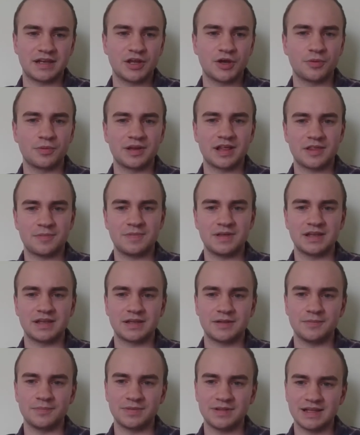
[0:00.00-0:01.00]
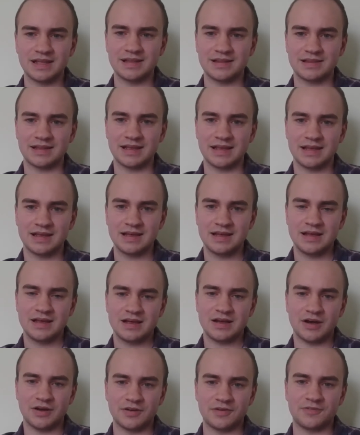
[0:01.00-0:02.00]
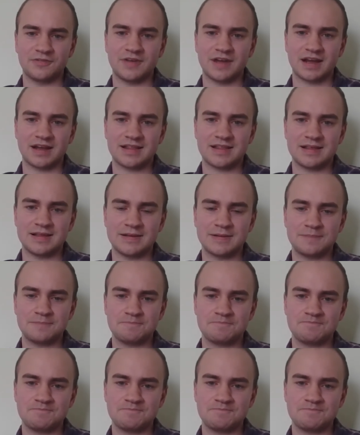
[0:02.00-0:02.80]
Nobody's been completely unaffected.